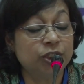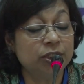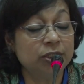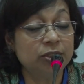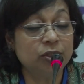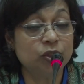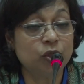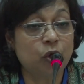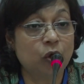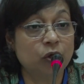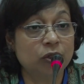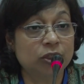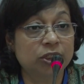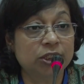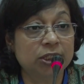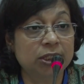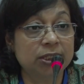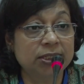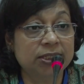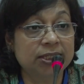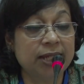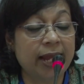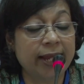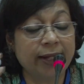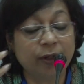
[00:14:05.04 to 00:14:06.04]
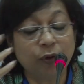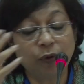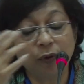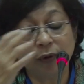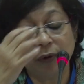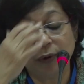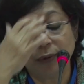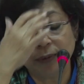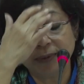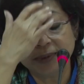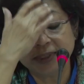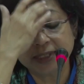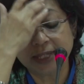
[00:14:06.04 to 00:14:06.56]
doctor,
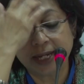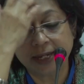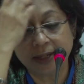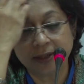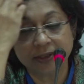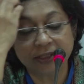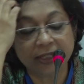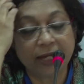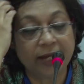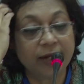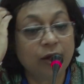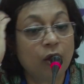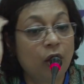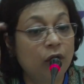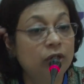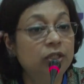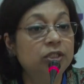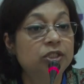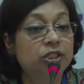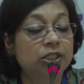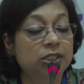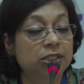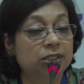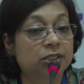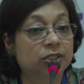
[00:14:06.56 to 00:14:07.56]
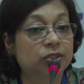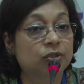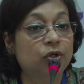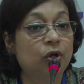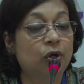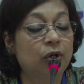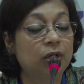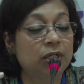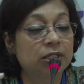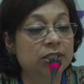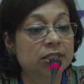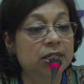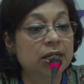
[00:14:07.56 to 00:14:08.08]
psychologist
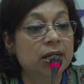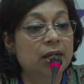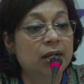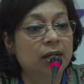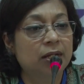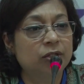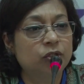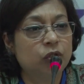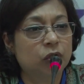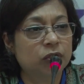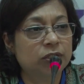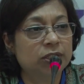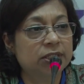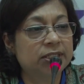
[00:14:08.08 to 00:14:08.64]
called Dr.